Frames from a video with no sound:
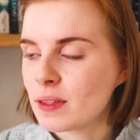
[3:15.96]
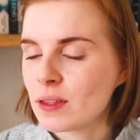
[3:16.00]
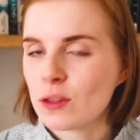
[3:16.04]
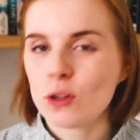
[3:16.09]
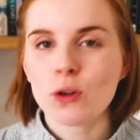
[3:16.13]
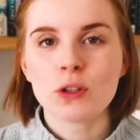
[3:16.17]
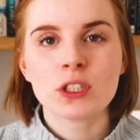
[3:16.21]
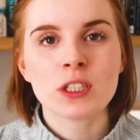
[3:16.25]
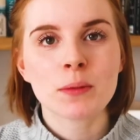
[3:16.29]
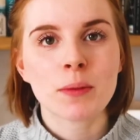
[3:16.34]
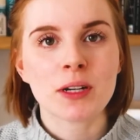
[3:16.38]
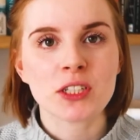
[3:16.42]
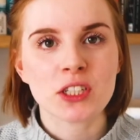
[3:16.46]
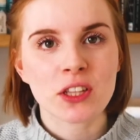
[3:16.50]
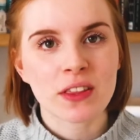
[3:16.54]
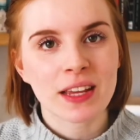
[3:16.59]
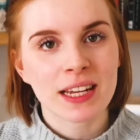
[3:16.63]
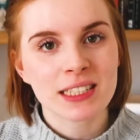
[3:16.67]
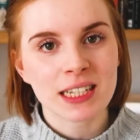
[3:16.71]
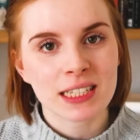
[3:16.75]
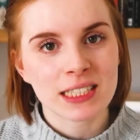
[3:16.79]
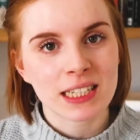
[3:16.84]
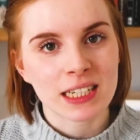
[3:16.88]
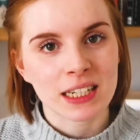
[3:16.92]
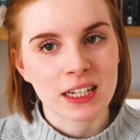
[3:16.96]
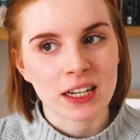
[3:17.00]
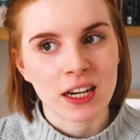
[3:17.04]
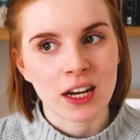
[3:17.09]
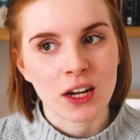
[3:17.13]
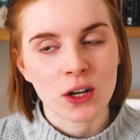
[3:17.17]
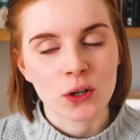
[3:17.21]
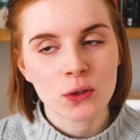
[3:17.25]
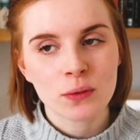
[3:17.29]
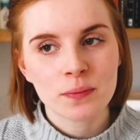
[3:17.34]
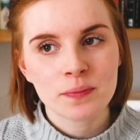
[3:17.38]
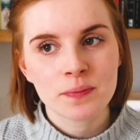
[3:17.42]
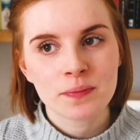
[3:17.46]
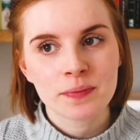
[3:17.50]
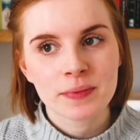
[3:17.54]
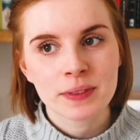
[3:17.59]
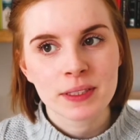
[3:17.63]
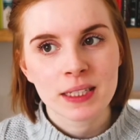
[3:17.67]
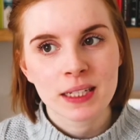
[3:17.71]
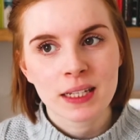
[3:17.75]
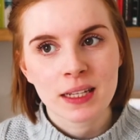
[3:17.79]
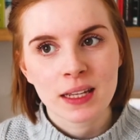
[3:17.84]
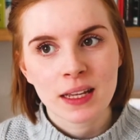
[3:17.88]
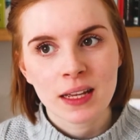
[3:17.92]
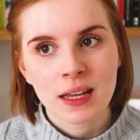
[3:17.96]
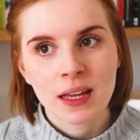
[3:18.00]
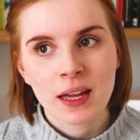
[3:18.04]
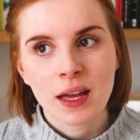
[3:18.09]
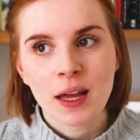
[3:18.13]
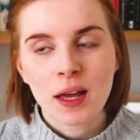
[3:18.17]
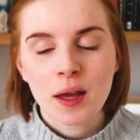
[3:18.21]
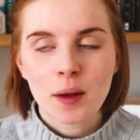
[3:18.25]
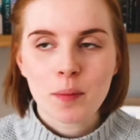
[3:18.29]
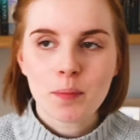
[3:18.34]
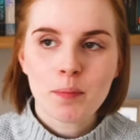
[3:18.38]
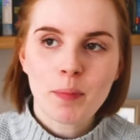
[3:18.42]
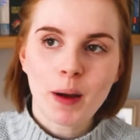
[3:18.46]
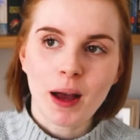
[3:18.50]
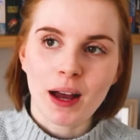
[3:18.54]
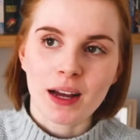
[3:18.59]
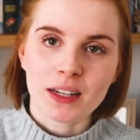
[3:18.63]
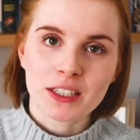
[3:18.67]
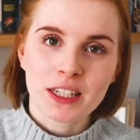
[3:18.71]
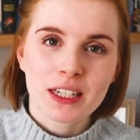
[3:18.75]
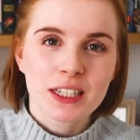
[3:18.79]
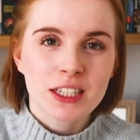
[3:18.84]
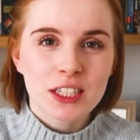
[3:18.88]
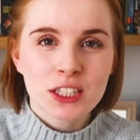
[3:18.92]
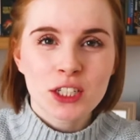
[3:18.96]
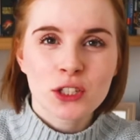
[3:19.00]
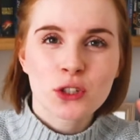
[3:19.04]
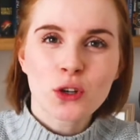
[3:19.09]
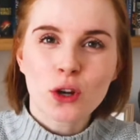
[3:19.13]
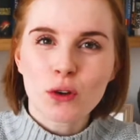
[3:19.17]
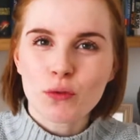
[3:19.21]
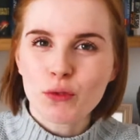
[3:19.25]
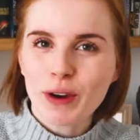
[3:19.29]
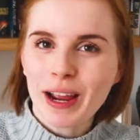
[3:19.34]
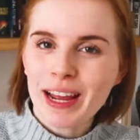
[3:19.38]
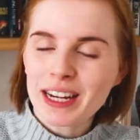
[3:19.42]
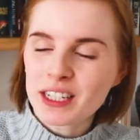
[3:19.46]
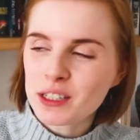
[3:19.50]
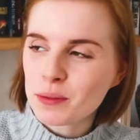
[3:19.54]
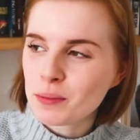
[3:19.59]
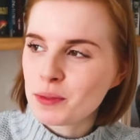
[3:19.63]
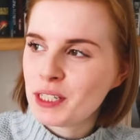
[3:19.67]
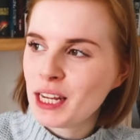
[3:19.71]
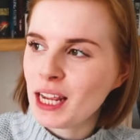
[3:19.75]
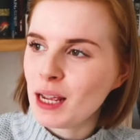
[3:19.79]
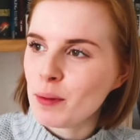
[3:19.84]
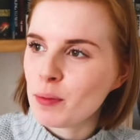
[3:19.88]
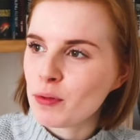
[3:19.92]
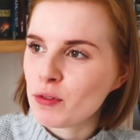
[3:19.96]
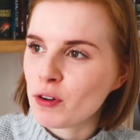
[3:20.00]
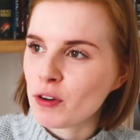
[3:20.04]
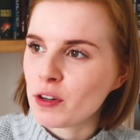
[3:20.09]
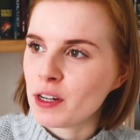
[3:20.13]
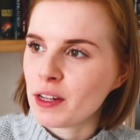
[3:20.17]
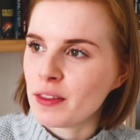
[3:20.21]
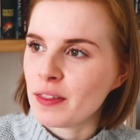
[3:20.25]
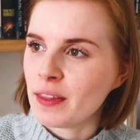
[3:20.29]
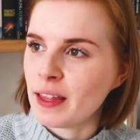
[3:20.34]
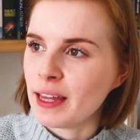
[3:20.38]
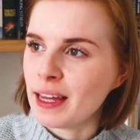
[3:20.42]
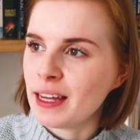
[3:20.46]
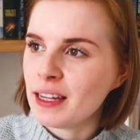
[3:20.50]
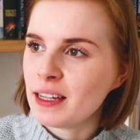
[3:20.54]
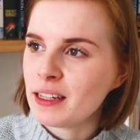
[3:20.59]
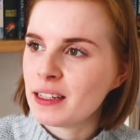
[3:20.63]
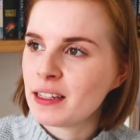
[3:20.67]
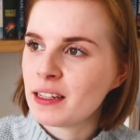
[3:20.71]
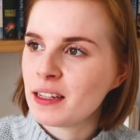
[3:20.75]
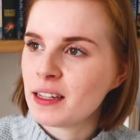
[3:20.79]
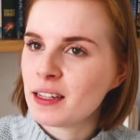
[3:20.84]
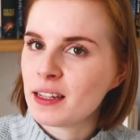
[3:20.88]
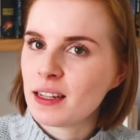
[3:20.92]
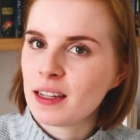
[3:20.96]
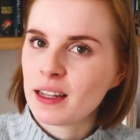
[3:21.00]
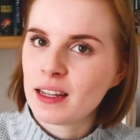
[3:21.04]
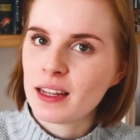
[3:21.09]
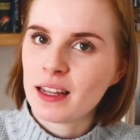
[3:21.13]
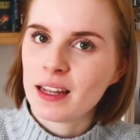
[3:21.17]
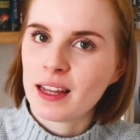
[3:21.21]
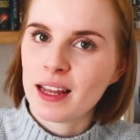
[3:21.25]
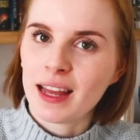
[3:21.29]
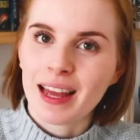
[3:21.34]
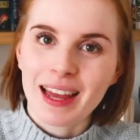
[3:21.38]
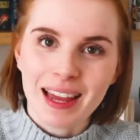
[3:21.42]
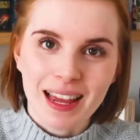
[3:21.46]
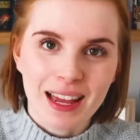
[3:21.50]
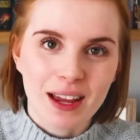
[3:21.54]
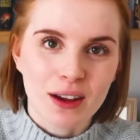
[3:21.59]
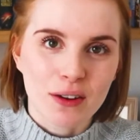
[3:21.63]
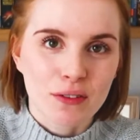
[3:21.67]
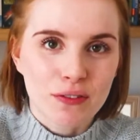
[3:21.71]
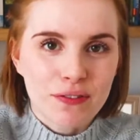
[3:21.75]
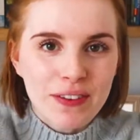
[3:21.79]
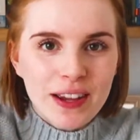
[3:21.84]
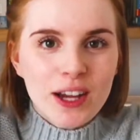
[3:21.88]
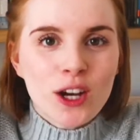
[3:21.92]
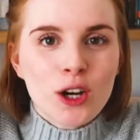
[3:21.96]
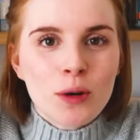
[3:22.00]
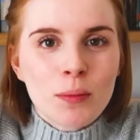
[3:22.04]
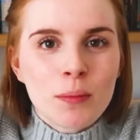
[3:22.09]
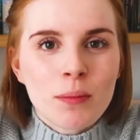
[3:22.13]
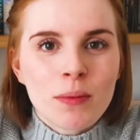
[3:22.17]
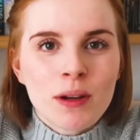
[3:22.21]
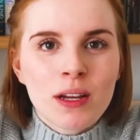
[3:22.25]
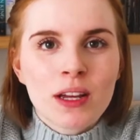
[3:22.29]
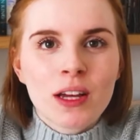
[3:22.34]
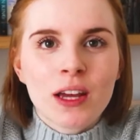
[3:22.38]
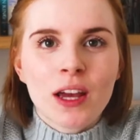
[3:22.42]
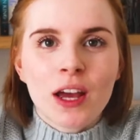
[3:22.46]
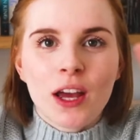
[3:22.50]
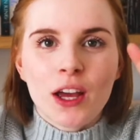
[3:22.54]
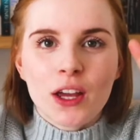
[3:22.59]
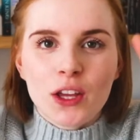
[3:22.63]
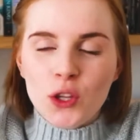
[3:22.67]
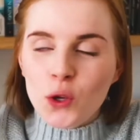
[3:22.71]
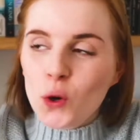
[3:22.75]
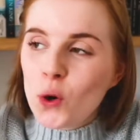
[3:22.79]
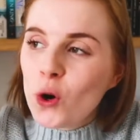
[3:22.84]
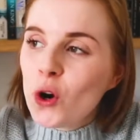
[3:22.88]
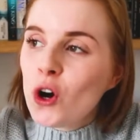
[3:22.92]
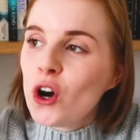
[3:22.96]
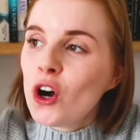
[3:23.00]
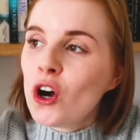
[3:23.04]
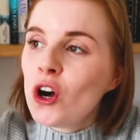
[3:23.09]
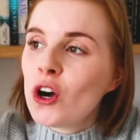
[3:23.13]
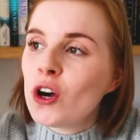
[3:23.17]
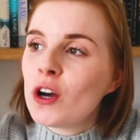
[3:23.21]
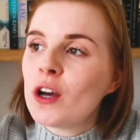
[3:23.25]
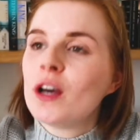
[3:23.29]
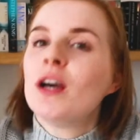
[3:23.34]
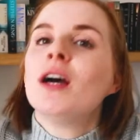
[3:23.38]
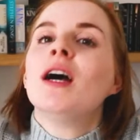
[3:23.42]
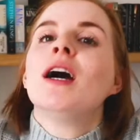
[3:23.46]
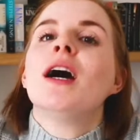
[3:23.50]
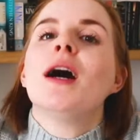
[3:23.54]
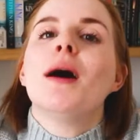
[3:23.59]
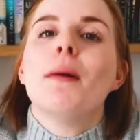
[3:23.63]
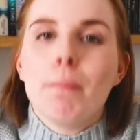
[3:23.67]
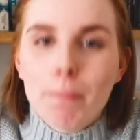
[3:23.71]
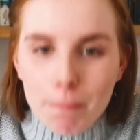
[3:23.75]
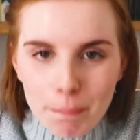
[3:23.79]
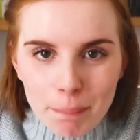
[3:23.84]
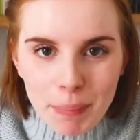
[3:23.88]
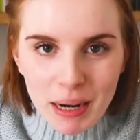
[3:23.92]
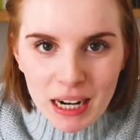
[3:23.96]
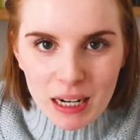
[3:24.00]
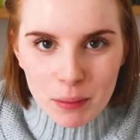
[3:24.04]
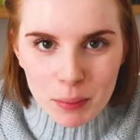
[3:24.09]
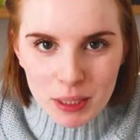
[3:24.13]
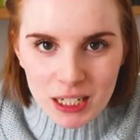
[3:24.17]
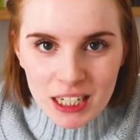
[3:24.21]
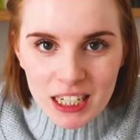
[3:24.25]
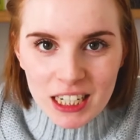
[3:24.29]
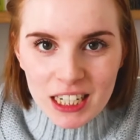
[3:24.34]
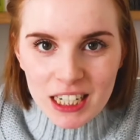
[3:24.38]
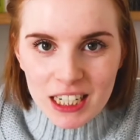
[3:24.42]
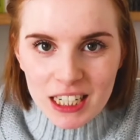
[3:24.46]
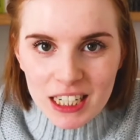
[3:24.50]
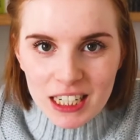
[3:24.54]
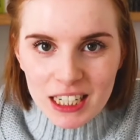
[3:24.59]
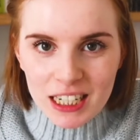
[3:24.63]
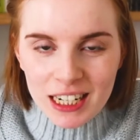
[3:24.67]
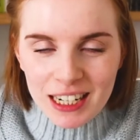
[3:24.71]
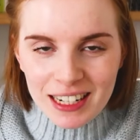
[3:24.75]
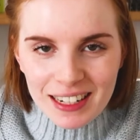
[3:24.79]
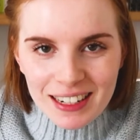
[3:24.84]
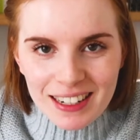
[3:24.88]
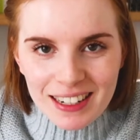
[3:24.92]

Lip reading: not so much things I didn't know, but just a sort of random tip thrown in there. Film your baby.